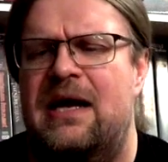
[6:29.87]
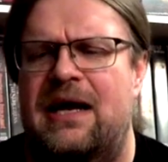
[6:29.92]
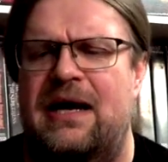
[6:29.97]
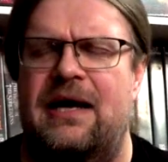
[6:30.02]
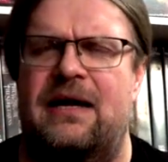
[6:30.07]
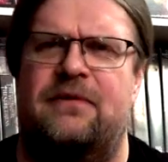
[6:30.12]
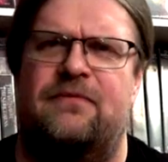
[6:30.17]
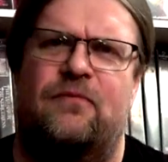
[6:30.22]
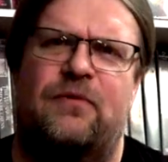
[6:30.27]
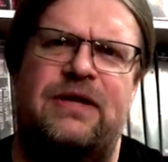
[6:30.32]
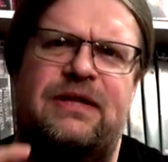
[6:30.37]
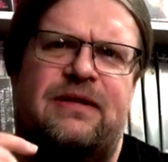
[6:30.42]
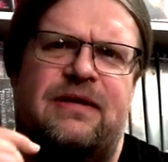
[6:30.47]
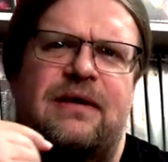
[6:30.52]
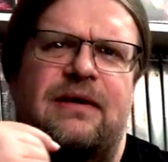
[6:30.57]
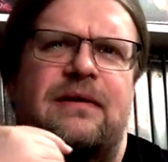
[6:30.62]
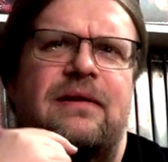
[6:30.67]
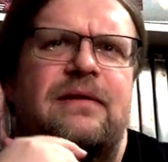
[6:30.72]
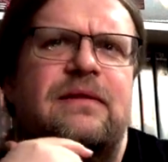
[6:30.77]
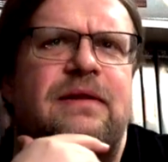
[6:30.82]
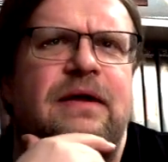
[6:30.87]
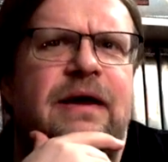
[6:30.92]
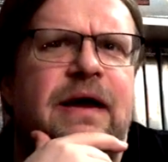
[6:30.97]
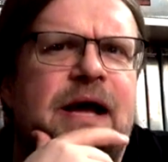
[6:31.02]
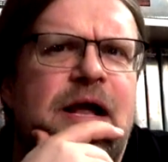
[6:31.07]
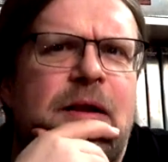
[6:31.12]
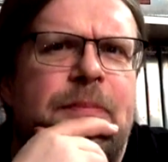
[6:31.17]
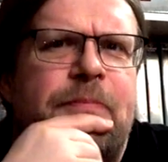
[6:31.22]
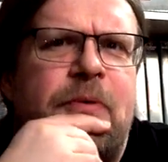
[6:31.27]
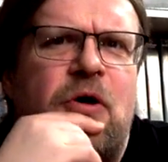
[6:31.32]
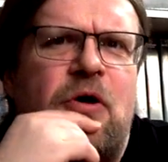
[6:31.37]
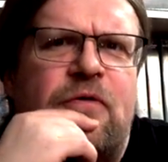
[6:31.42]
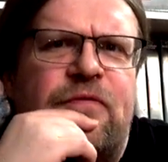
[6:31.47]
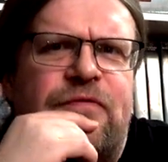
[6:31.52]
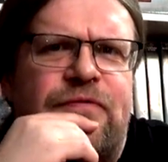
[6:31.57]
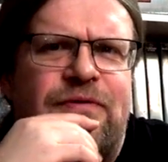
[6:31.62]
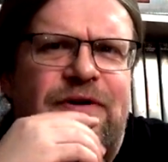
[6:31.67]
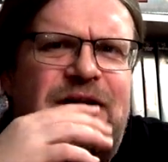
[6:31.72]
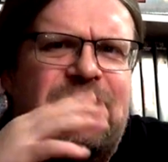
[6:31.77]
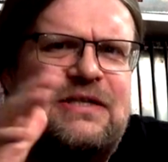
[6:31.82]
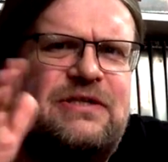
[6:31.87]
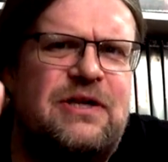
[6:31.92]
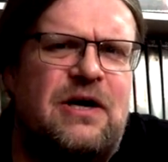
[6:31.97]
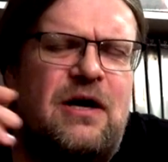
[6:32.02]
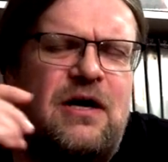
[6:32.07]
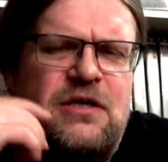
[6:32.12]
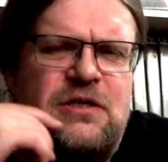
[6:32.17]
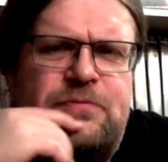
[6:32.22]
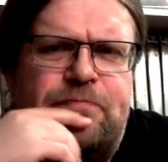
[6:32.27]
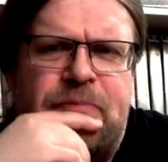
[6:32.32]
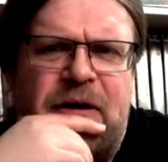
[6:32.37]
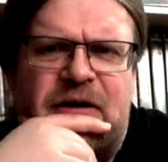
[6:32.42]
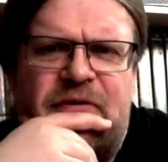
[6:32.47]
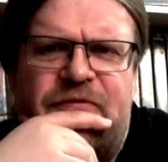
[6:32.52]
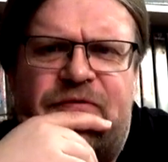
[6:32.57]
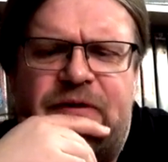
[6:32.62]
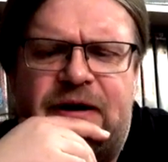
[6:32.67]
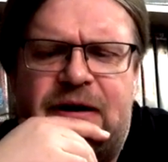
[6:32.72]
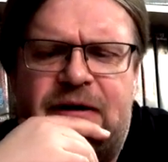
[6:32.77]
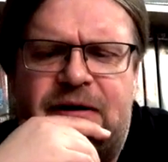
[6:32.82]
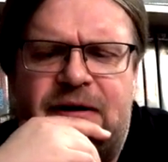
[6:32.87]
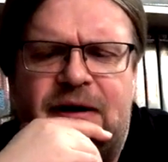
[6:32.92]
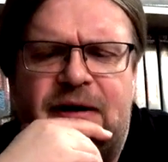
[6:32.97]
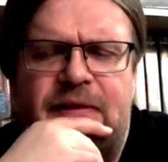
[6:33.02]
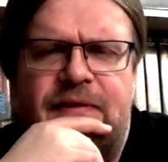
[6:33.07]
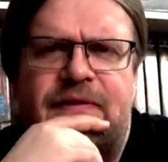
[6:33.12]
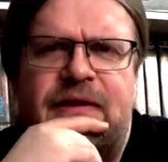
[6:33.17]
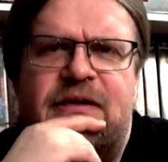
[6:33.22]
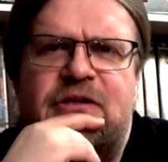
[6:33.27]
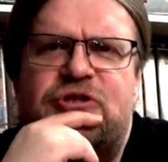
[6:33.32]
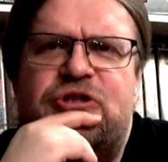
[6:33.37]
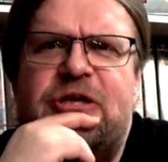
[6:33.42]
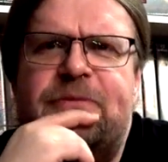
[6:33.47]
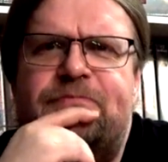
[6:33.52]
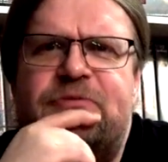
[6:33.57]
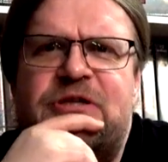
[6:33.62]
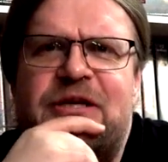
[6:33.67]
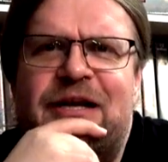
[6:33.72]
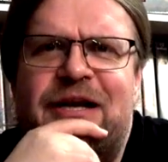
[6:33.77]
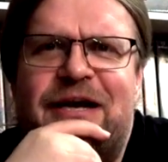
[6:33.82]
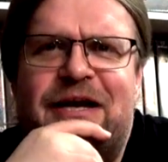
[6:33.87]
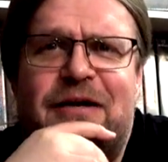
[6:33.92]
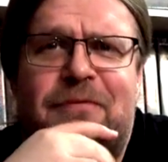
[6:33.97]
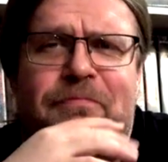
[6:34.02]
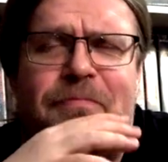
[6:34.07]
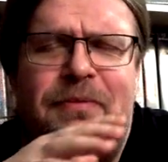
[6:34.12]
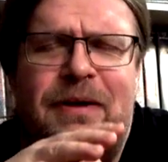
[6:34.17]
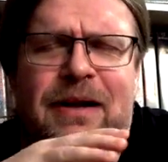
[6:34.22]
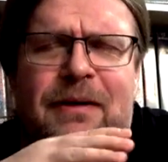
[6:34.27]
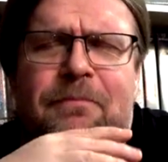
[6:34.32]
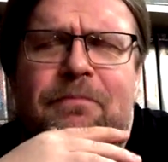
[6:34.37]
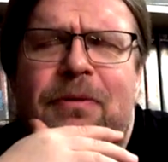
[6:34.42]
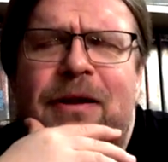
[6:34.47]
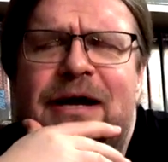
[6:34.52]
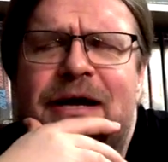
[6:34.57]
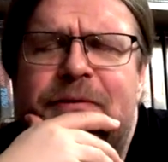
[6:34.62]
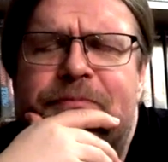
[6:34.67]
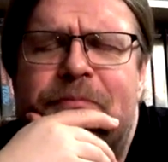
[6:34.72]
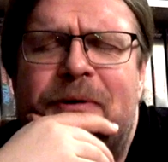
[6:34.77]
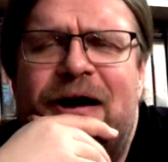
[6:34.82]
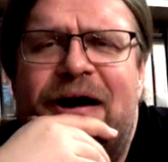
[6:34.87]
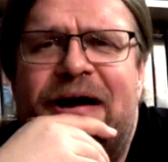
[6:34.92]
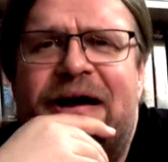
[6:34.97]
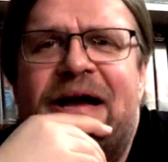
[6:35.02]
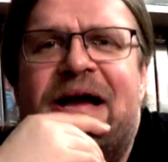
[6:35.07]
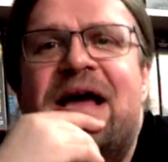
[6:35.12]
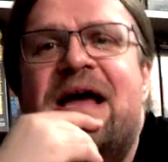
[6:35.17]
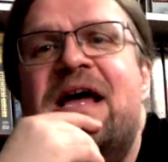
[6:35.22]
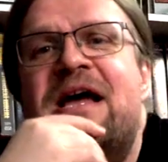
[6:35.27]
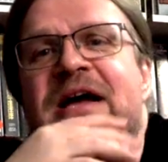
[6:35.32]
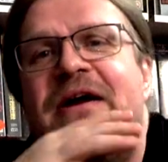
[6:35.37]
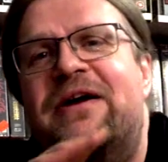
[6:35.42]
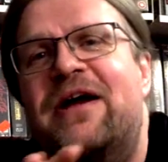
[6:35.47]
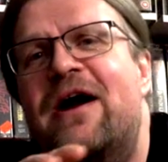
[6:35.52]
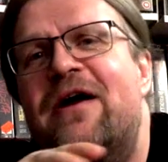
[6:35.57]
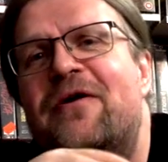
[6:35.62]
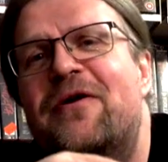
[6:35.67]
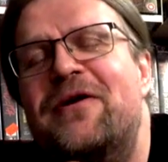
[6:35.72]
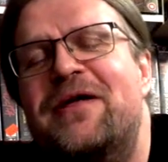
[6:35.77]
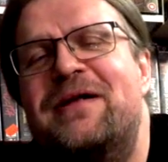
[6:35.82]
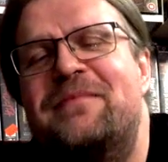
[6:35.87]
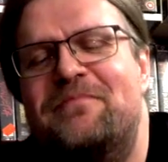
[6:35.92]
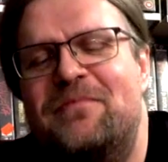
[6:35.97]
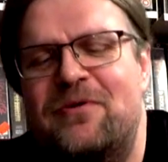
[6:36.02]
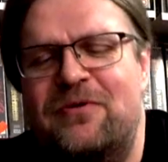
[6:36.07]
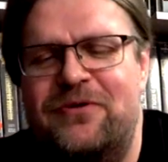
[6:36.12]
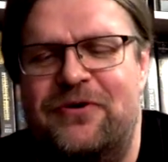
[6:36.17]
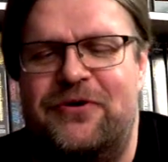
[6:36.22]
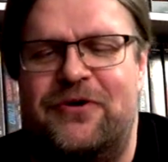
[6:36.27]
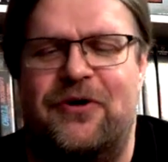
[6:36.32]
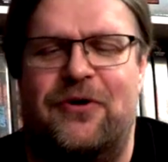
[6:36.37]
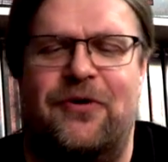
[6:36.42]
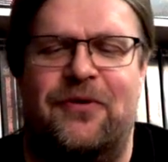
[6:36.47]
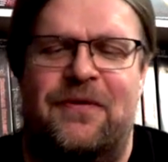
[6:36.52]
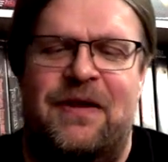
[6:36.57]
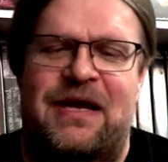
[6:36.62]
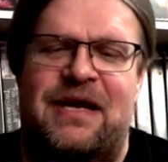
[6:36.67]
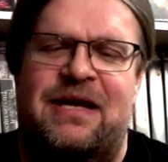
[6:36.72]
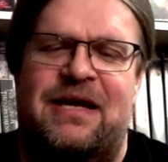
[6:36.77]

and with the help of his hunchback friend and the gypsy lady played by Caroline Munro,